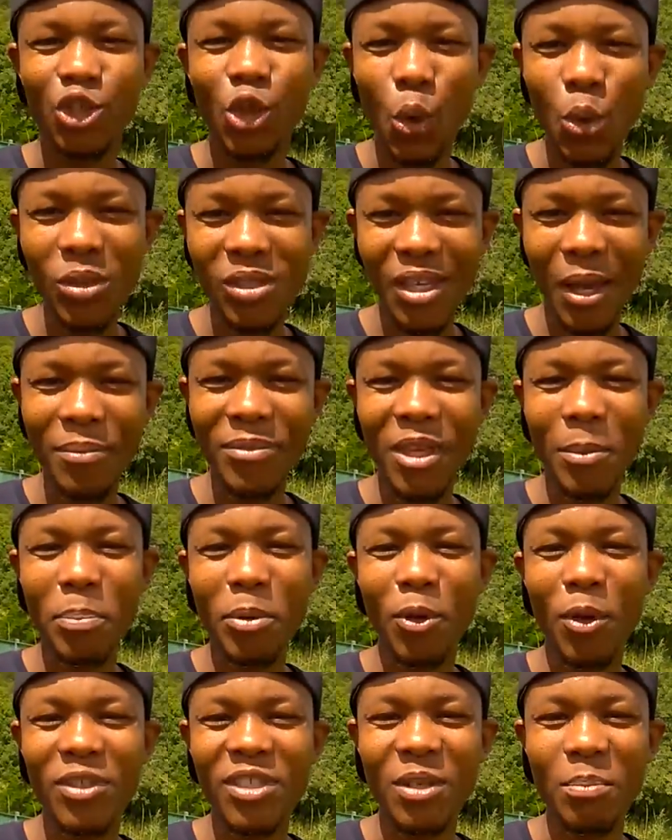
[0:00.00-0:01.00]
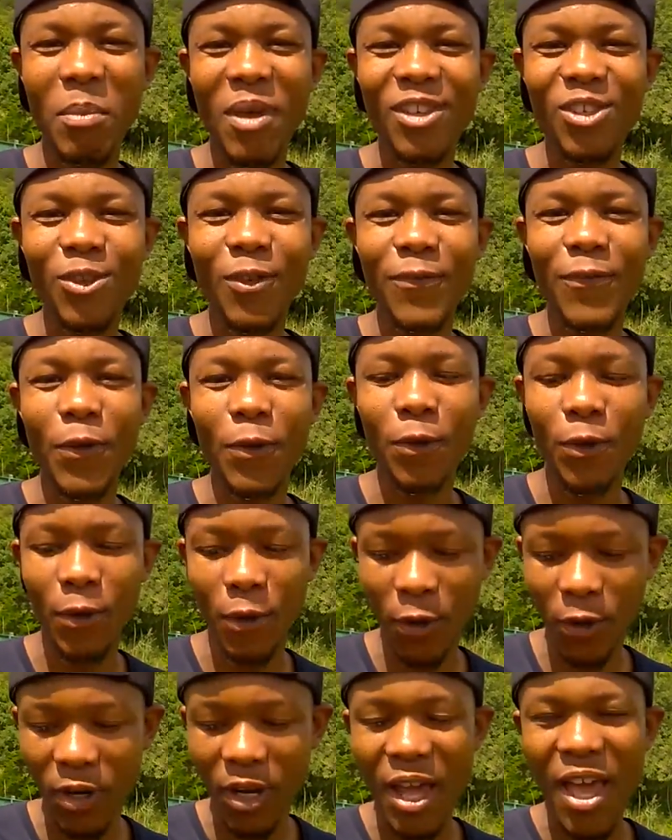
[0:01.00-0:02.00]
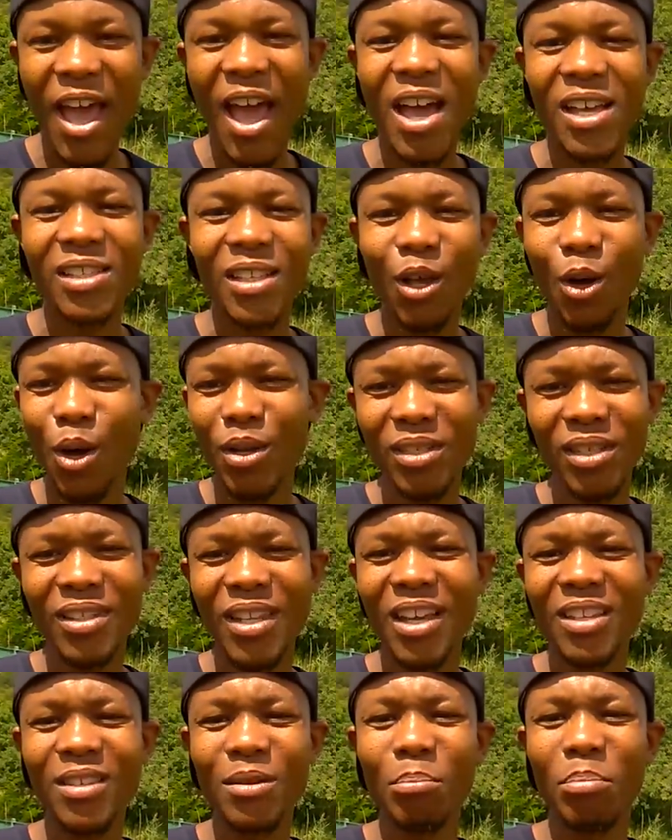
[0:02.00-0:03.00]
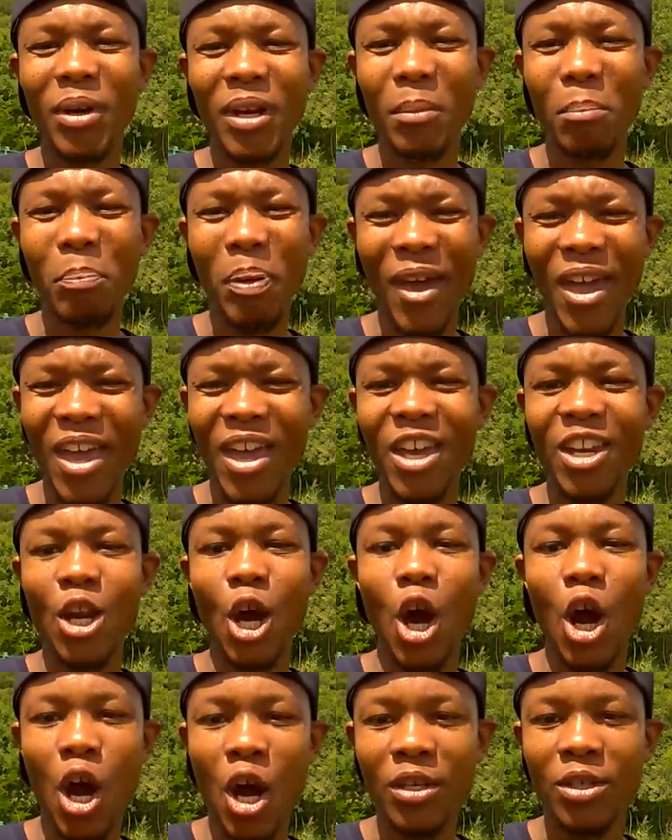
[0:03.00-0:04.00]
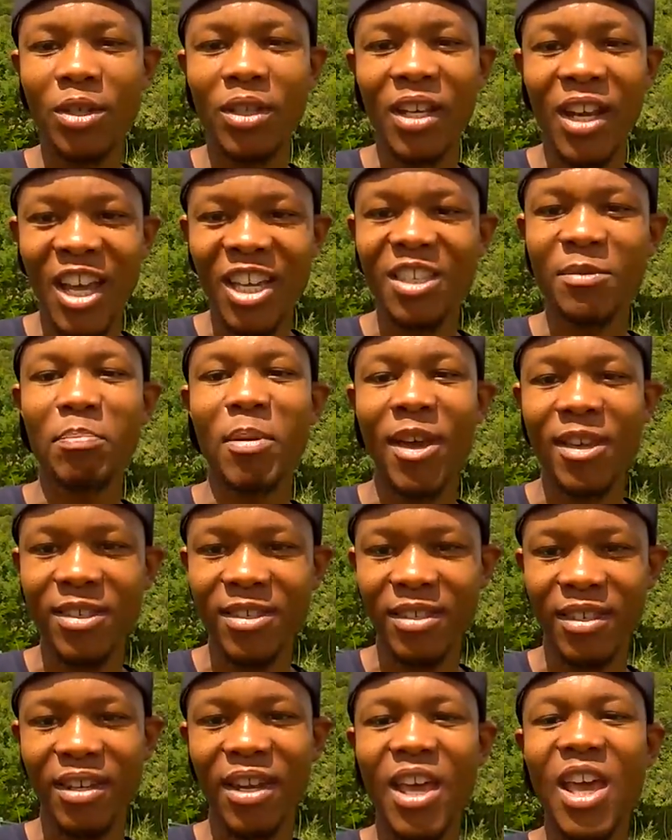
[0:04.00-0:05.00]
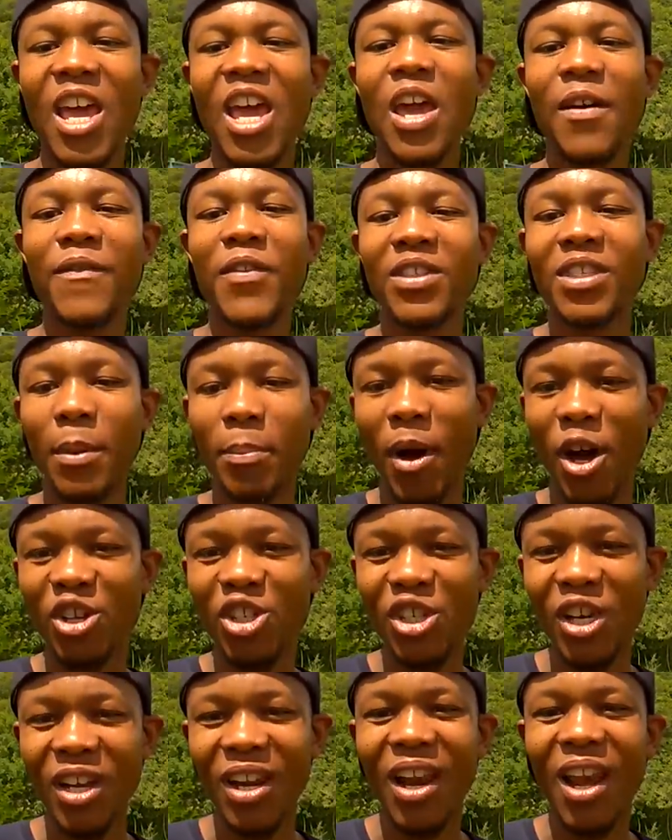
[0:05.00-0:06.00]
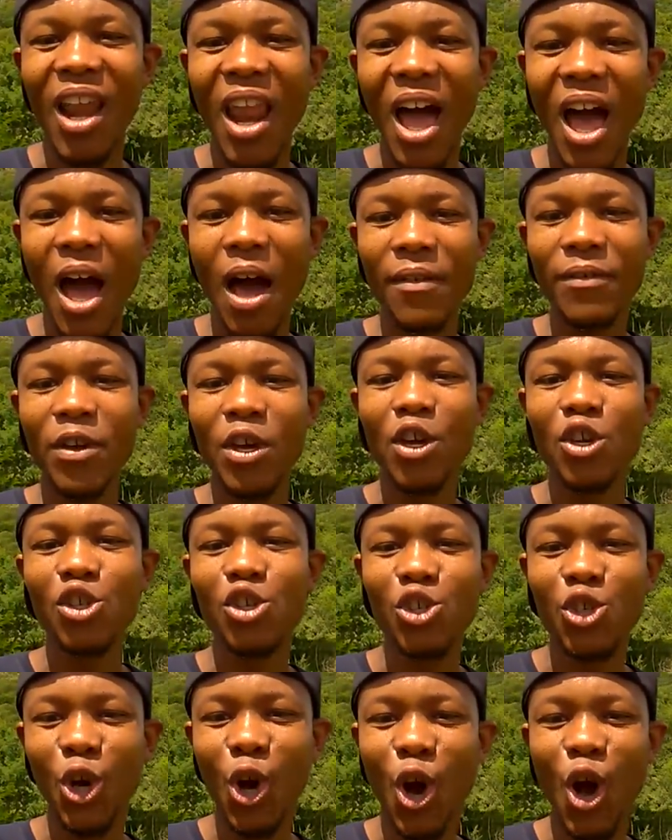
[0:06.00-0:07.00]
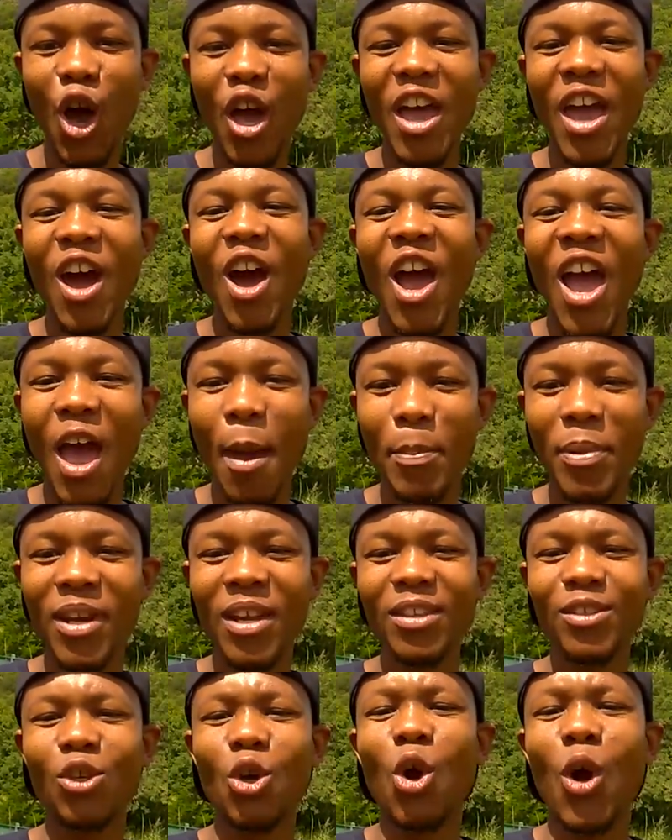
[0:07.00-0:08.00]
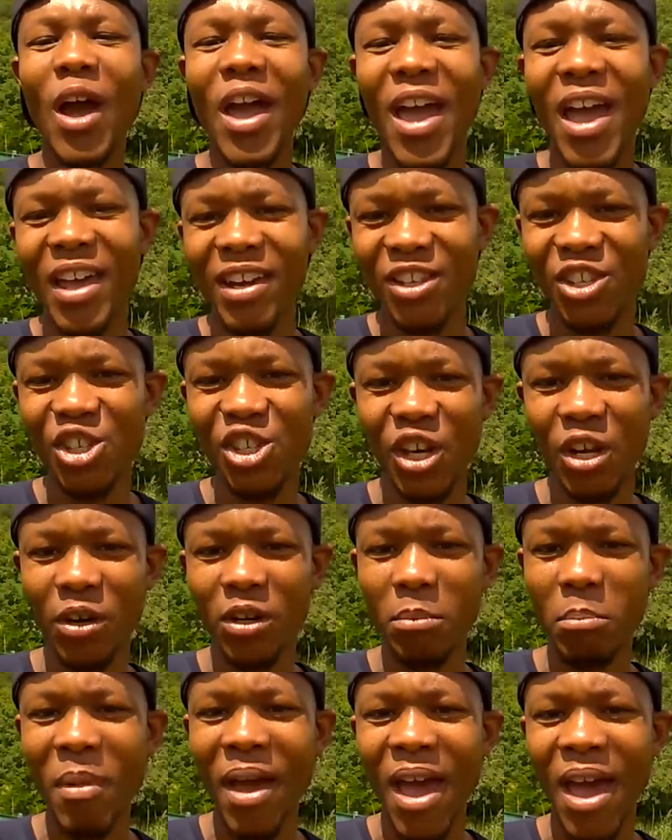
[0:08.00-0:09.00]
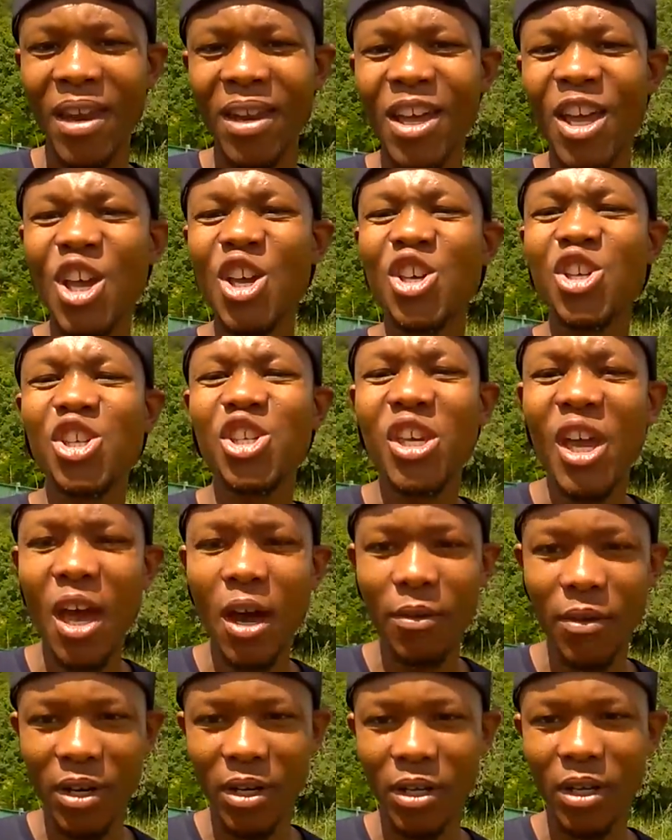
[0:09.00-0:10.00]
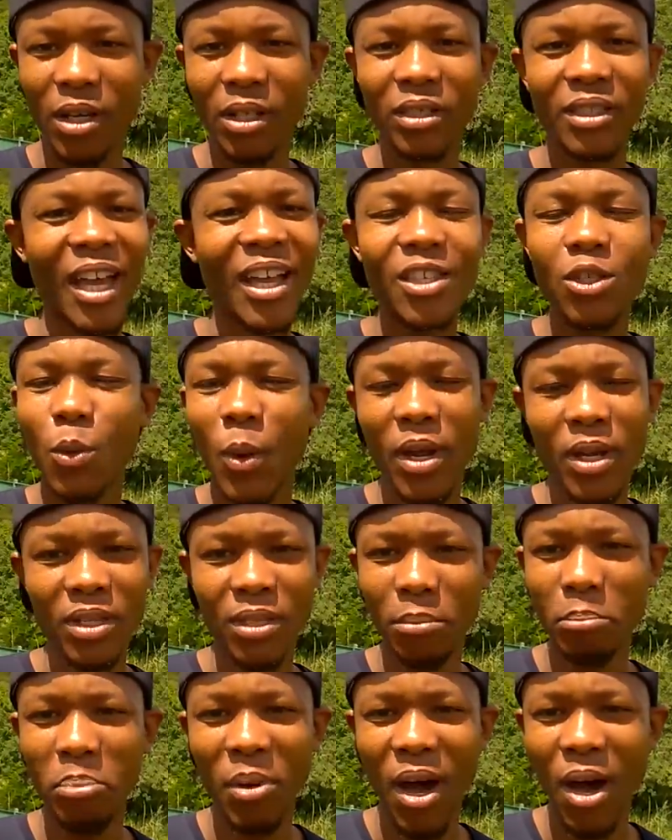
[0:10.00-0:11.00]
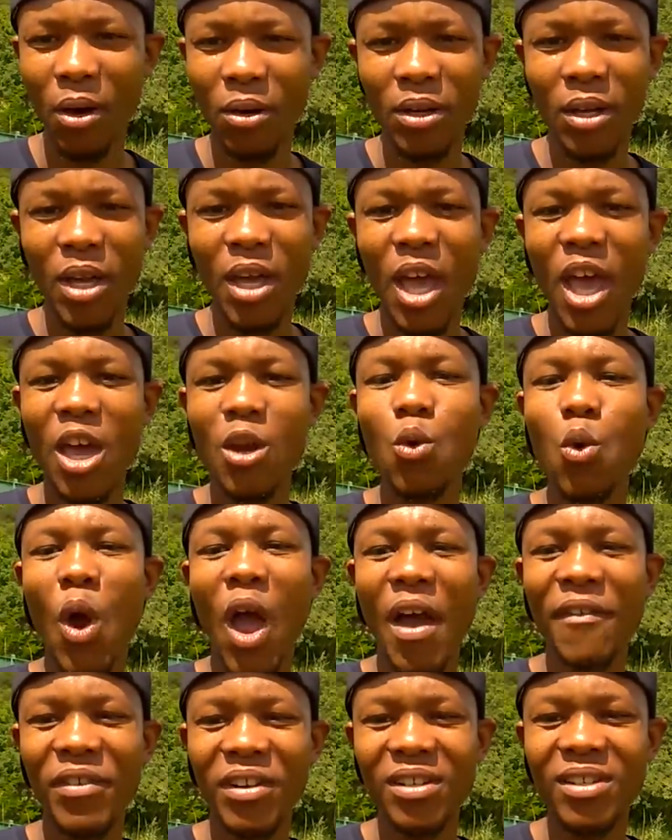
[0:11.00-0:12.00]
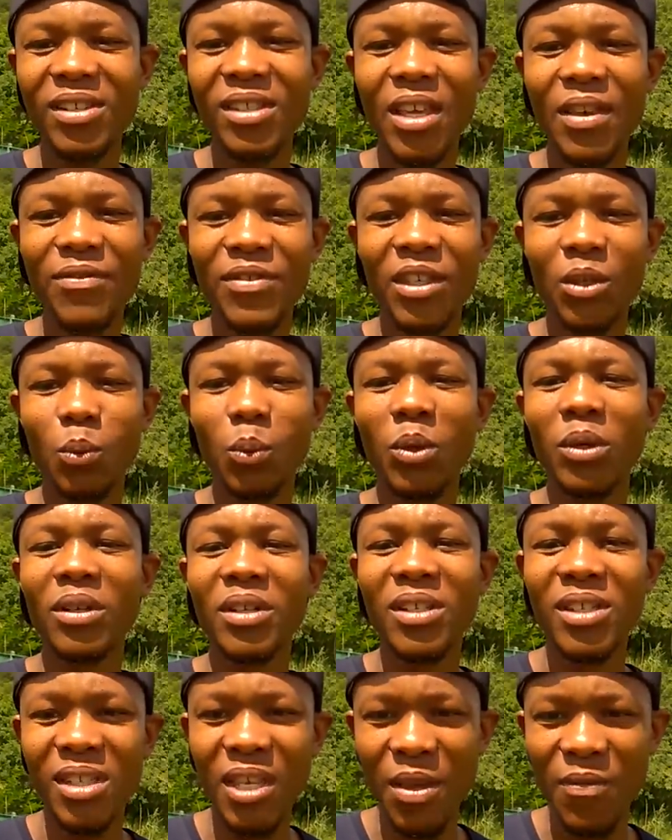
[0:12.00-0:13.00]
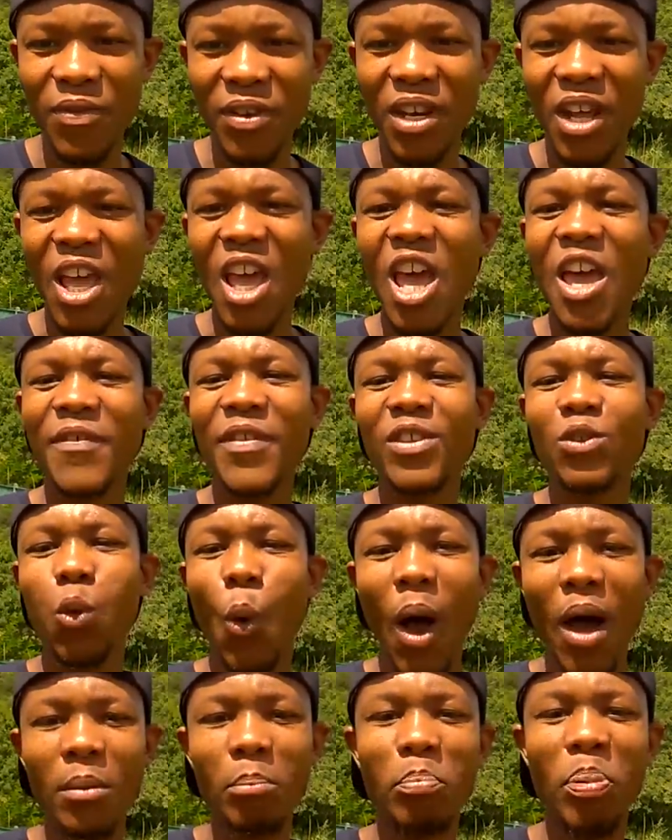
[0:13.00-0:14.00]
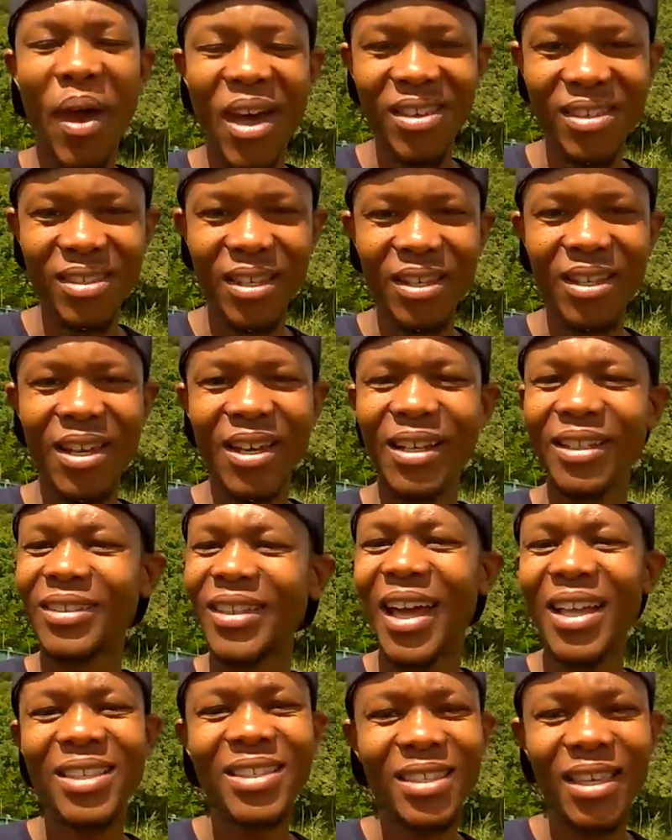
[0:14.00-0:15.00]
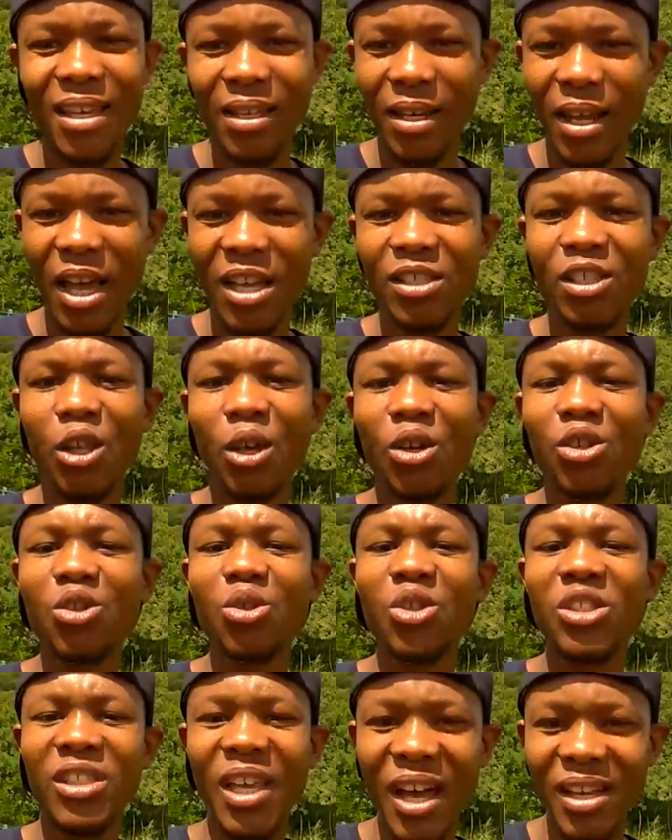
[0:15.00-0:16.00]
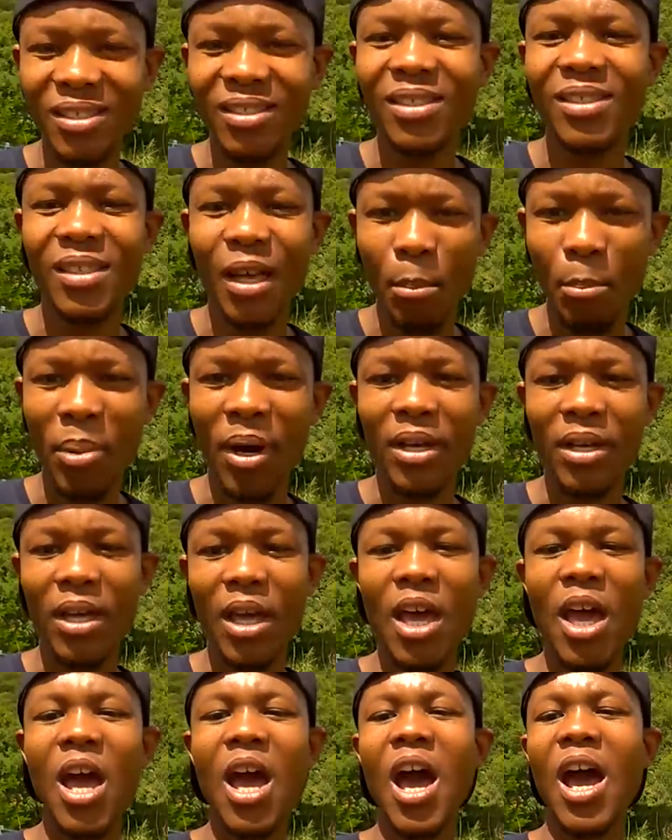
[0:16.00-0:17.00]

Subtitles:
Do something because it makes you feel good, as long as it doesn't bring pain or hurt to the next person. If it's about sharing love, joy, or happiness, go ahead and share it, man. Share it. That's what it's about. And whoever receives it will receive it. If it's one person, that's it. As long as you touched somebody.